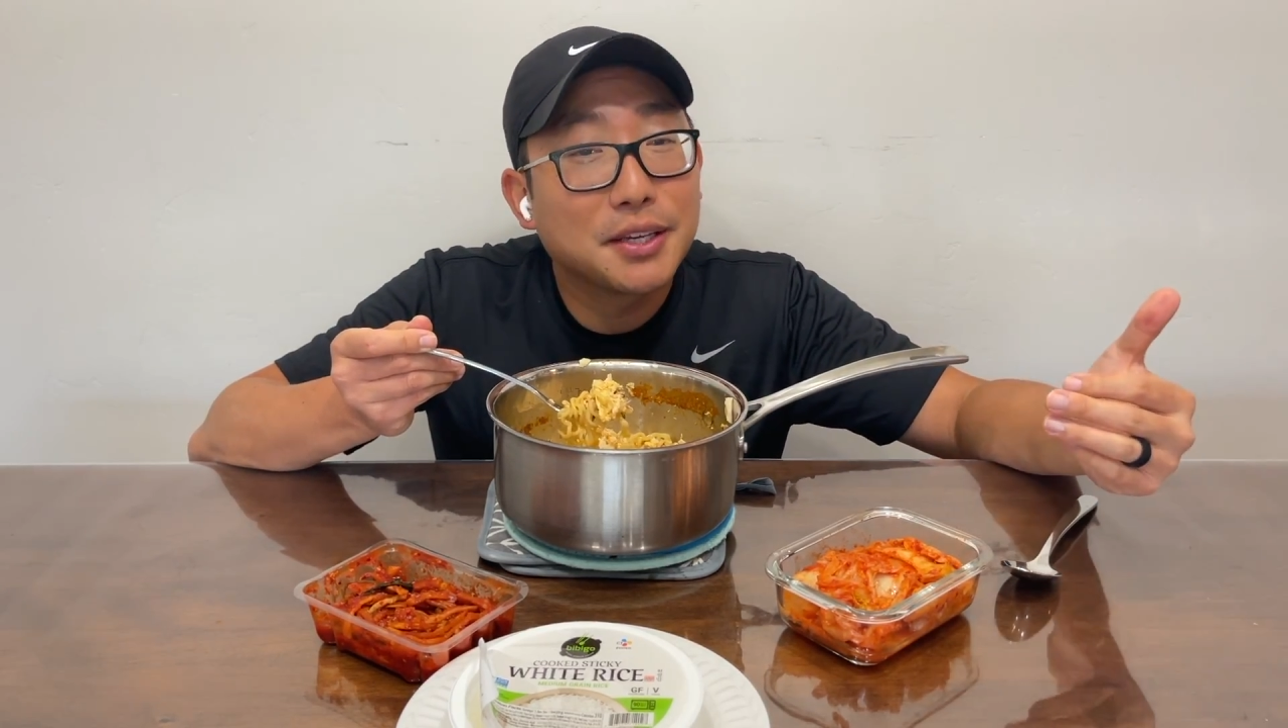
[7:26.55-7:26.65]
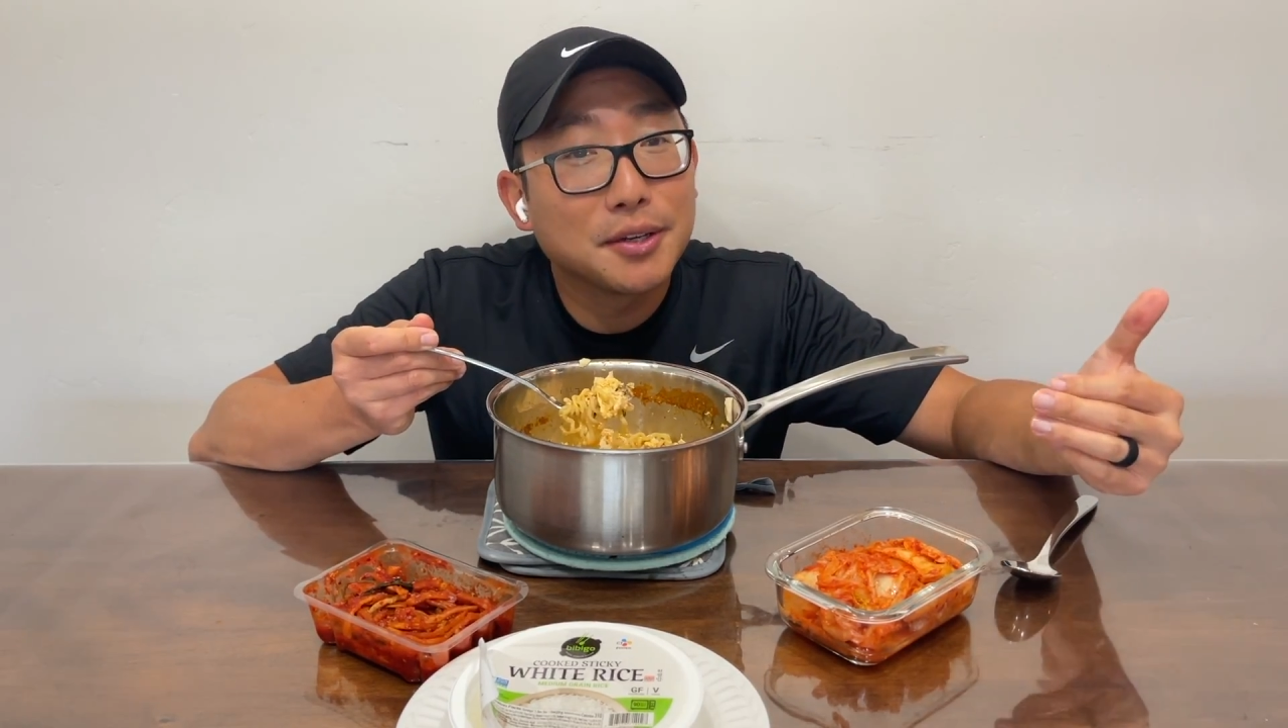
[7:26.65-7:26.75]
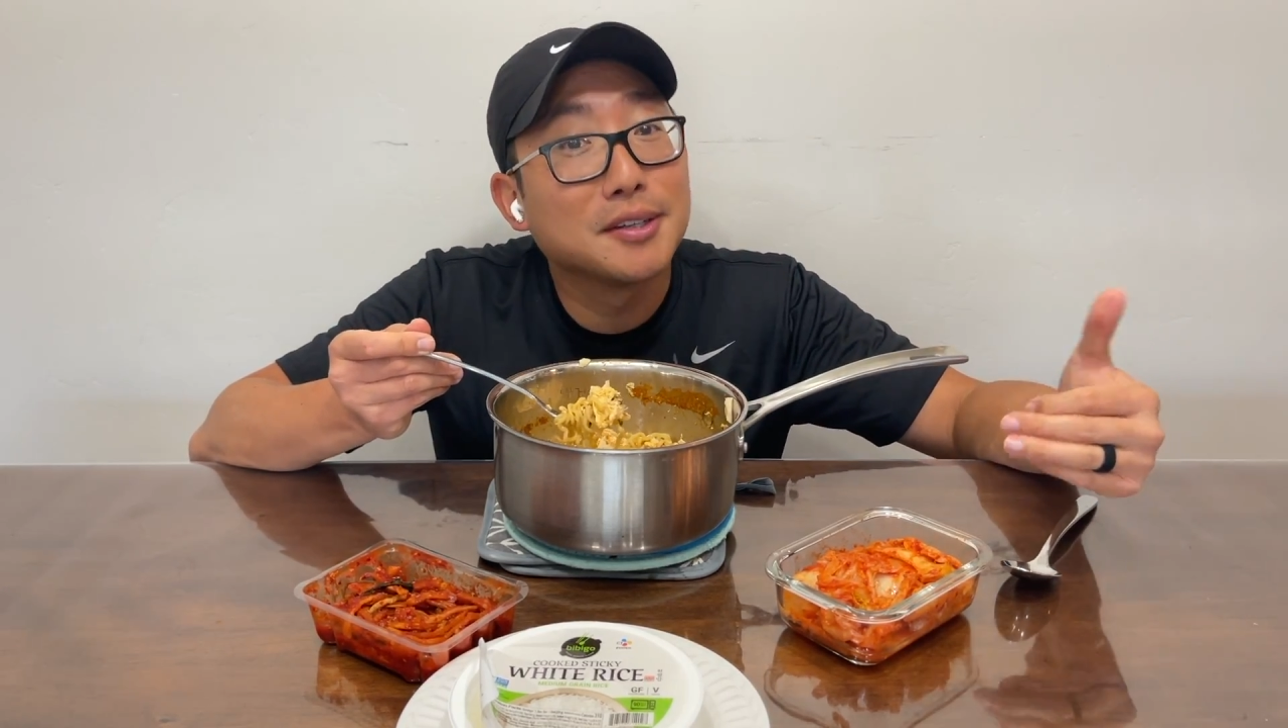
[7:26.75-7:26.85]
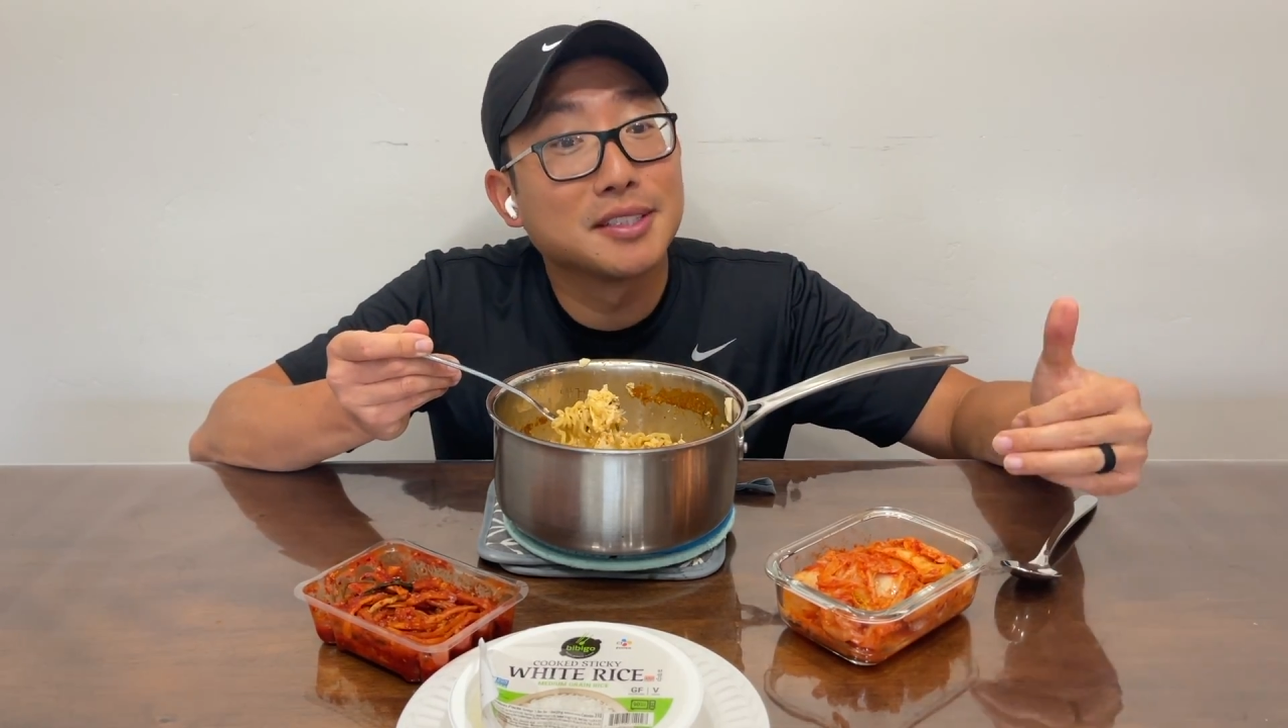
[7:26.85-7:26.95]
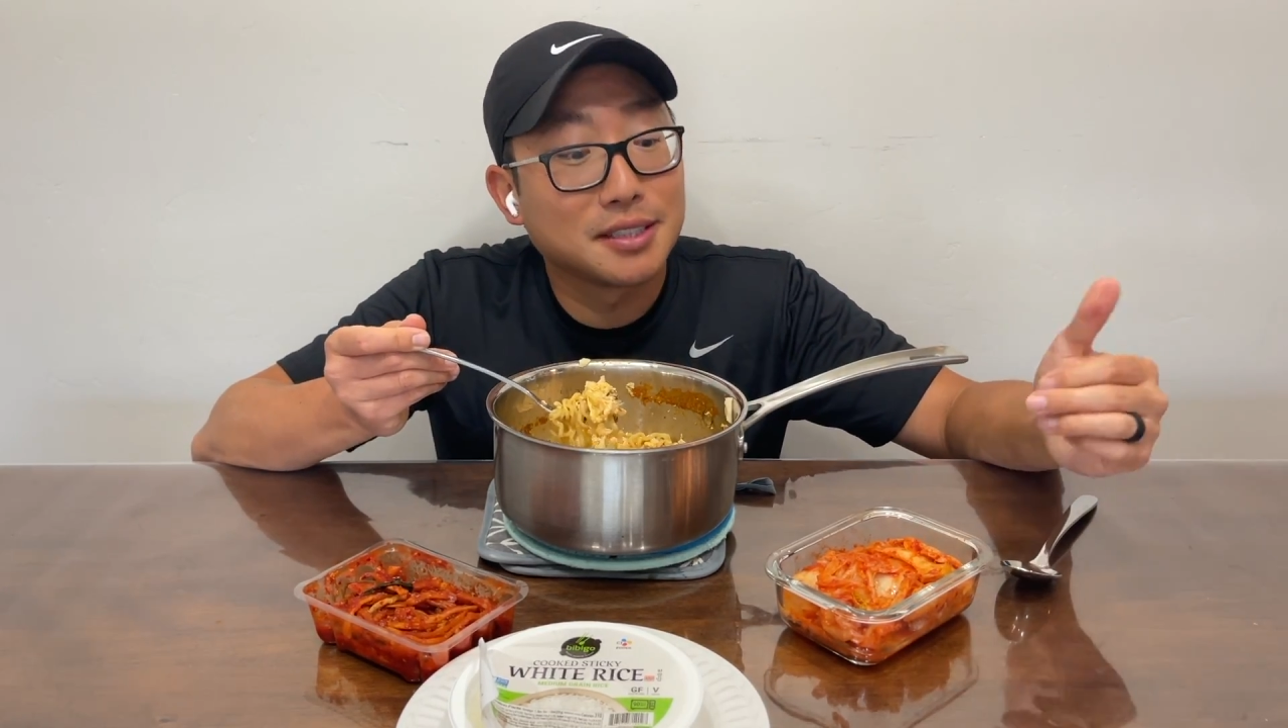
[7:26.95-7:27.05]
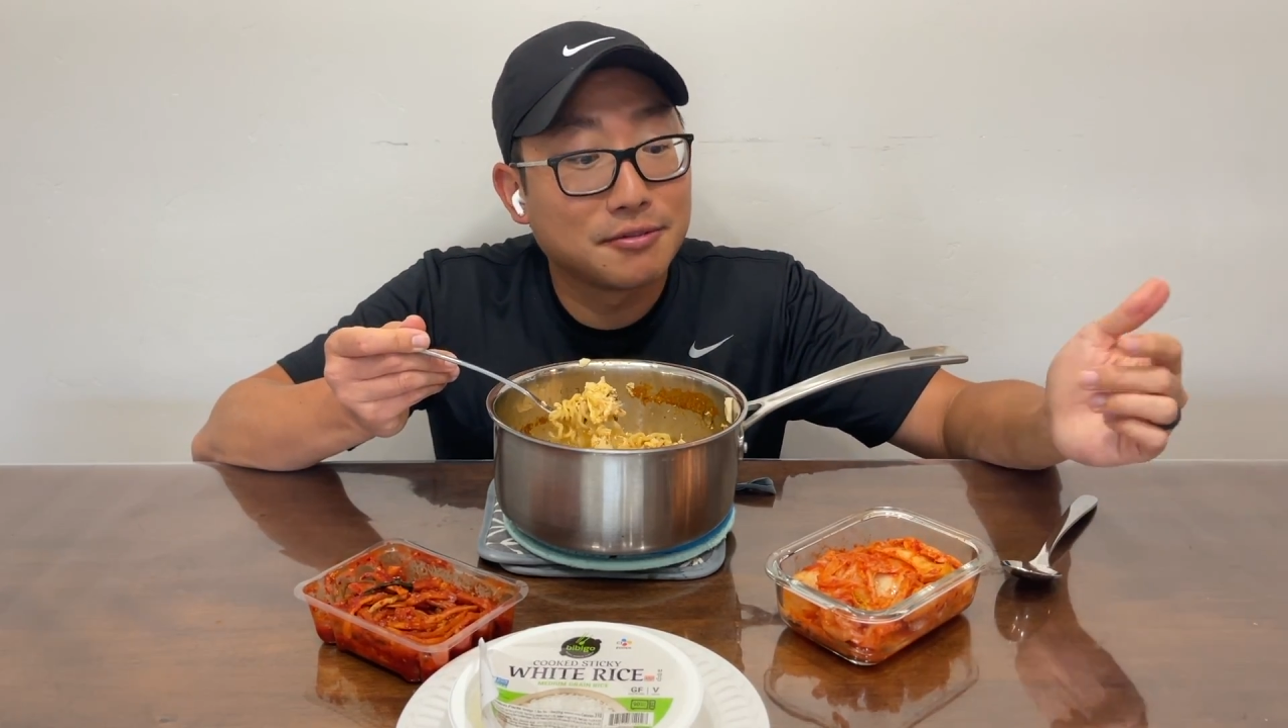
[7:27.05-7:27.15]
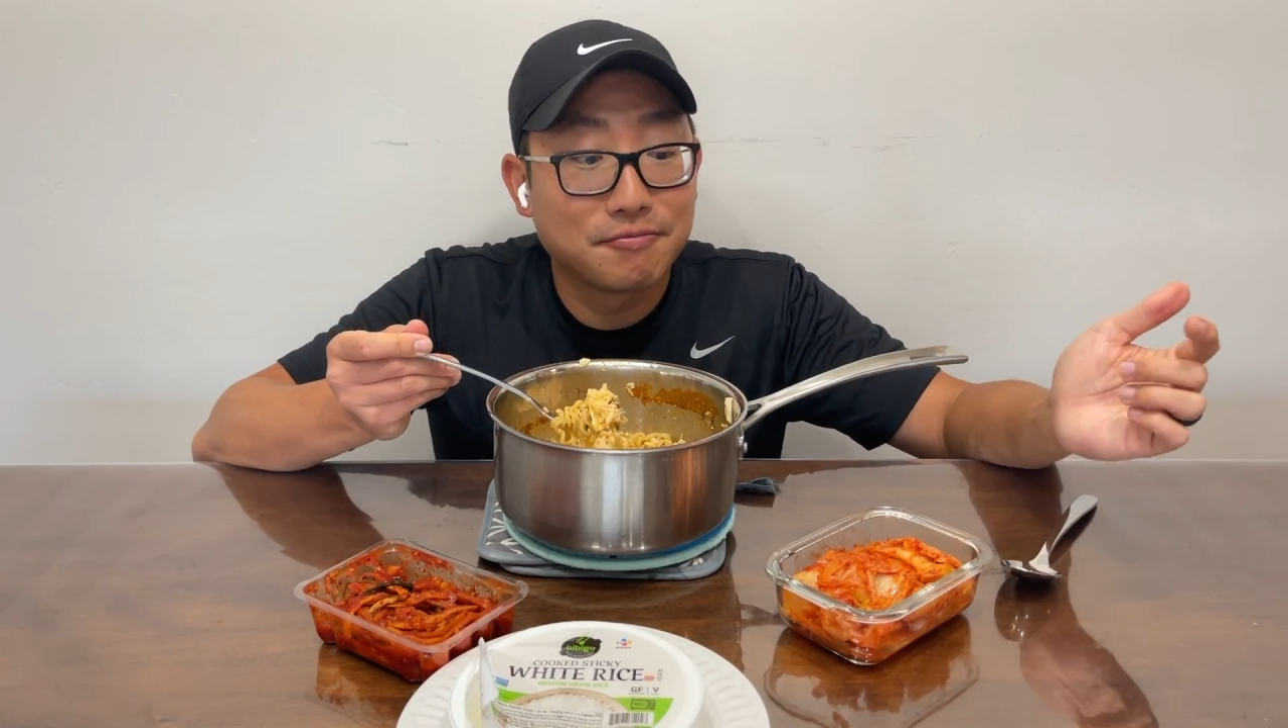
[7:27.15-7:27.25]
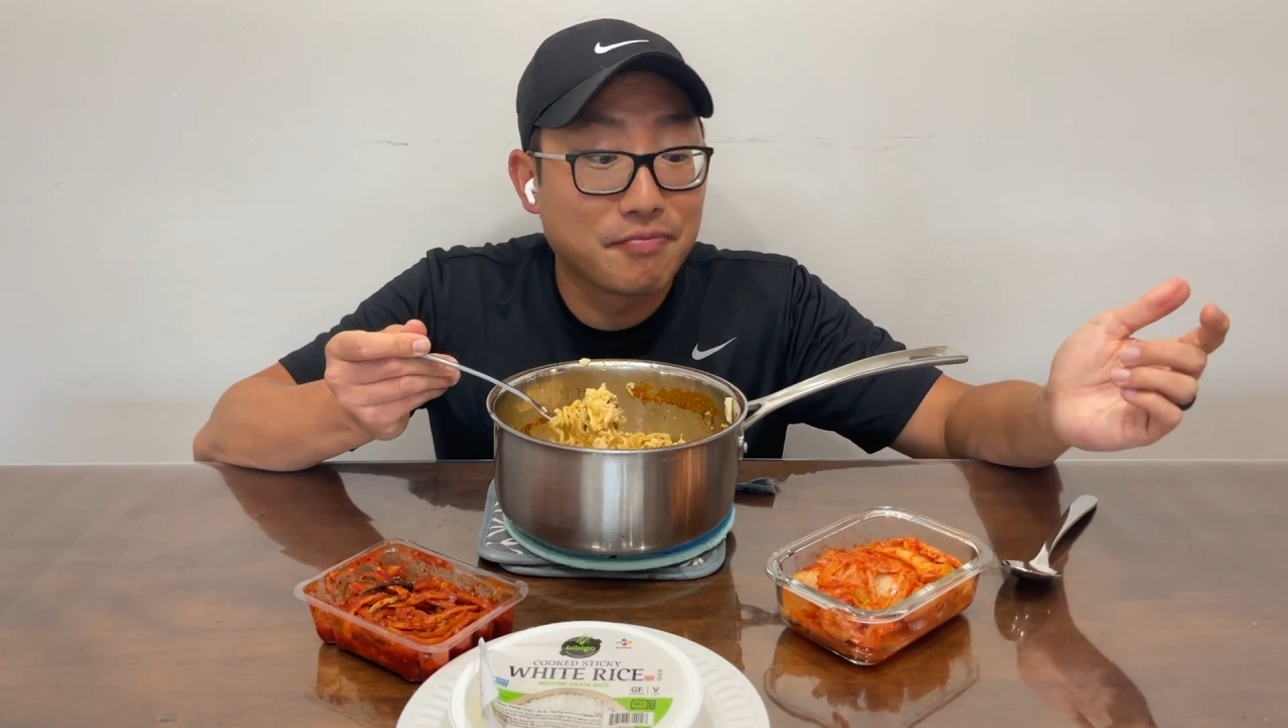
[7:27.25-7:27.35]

curious if